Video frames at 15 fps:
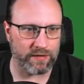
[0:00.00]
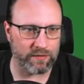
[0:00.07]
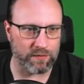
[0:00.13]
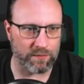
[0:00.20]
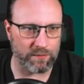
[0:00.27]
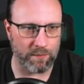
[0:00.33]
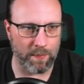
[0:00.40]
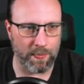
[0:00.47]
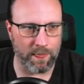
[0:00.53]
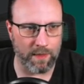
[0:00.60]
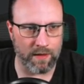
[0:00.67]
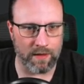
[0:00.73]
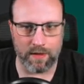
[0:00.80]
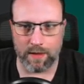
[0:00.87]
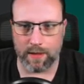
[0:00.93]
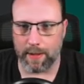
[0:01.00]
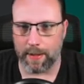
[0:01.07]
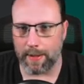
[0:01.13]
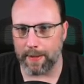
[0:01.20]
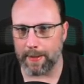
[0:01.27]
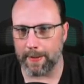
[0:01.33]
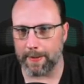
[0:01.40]
to
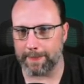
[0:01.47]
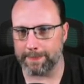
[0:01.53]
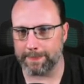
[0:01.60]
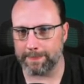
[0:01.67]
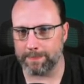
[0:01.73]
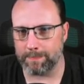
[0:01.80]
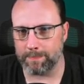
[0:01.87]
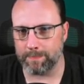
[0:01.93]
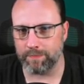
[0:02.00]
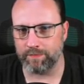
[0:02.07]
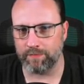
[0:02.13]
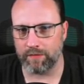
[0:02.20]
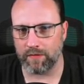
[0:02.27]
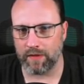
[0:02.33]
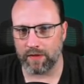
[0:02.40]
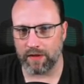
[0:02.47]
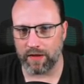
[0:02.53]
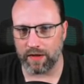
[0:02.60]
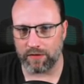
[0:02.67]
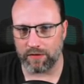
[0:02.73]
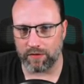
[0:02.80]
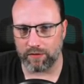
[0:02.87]
them.
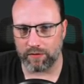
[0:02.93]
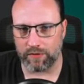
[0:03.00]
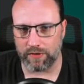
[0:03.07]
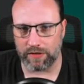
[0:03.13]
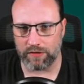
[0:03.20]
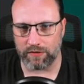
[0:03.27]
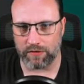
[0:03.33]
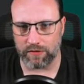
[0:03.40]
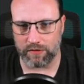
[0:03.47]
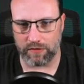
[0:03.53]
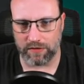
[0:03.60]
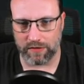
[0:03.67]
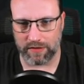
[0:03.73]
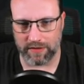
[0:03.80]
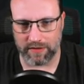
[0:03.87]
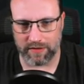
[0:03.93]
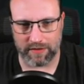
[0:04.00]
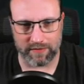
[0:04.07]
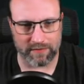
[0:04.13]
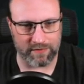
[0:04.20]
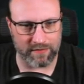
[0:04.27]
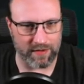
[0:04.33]
Do need to look at
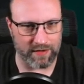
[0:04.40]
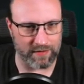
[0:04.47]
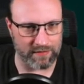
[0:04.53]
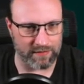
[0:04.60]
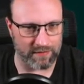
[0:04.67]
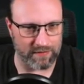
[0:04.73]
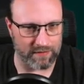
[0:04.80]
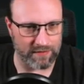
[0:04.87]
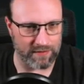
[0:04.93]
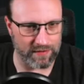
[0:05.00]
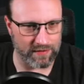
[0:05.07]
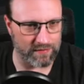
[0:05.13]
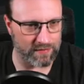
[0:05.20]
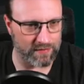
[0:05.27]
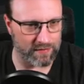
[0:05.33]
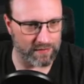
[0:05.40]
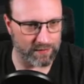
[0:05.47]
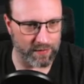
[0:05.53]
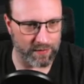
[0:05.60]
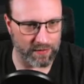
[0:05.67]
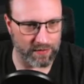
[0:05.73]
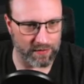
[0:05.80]
this. As, like I said, it's
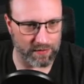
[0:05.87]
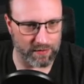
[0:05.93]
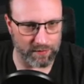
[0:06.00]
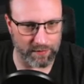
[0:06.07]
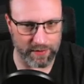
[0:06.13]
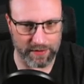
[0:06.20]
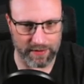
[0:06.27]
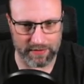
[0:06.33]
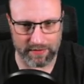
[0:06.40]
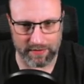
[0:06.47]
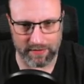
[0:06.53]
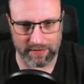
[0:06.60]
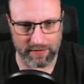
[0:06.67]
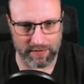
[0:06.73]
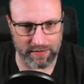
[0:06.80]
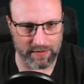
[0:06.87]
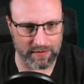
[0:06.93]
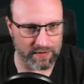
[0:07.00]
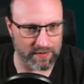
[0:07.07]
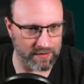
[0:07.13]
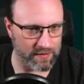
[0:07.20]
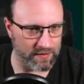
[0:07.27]
been a little bit.
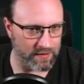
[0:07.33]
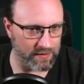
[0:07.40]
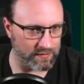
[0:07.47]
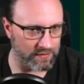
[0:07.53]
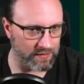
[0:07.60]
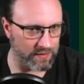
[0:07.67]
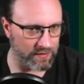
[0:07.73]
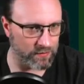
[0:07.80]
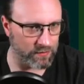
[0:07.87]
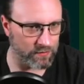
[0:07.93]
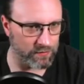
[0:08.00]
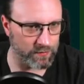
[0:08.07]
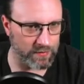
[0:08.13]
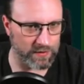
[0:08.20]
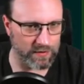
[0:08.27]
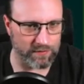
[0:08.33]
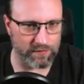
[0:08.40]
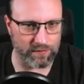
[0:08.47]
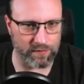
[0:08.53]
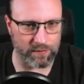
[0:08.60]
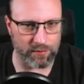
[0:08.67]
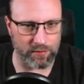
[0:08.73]
Get Guzman in
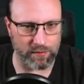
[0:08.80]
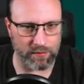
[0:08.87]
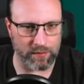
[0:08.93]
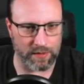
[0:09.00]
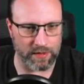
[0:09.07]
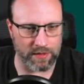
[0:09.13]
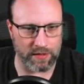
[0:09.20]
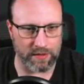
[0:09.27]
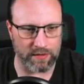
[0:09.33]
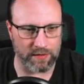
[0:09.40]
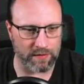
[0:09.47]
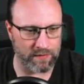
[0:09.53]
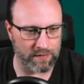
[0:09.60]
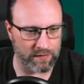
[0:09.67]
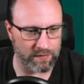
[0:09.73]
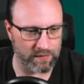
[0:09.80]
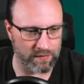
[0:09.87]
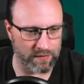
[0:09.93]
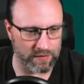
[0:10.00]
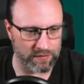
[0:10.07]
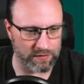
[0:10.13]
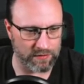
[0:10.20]
for Peri.
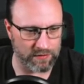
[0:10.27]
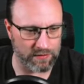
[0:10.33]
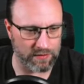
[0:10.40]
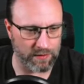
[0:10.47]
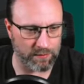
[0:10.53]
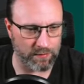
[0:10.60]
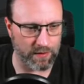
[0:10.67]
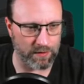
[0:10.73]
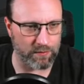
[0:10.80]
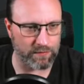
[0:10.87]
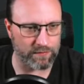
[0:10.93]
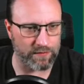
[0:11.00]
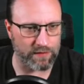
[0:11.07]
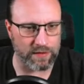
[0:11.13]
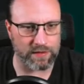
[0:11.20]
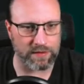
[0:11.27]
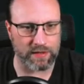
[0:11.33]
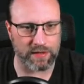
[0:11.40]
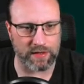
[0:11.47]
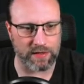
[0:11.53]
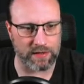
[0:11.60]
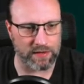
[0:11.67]
Actually, I probably want
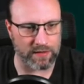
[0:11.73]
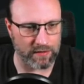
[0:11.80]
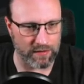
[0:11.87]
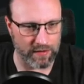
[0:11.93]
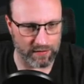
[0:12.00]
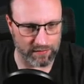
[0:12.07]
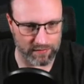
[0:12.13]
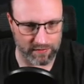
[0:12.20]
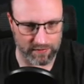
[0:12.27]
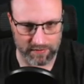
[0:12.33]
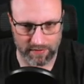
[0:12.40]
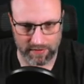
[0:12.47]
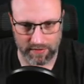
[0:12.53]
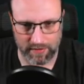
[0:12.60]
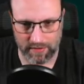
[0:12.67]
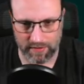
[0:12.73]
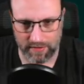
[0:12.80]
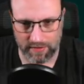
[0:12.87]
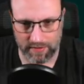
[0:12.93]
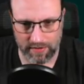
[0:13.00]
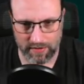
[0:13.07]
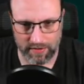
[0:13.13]
Valente in there. How's
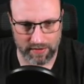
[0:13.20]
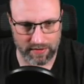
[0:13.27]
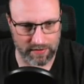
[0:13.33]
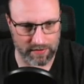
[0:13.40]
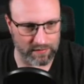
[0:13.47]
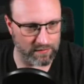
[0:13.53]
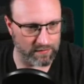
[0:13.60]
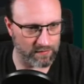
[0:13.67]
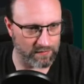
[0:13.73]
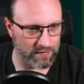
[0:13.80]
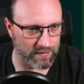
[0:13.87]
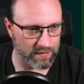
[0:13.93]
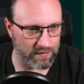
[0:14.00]
his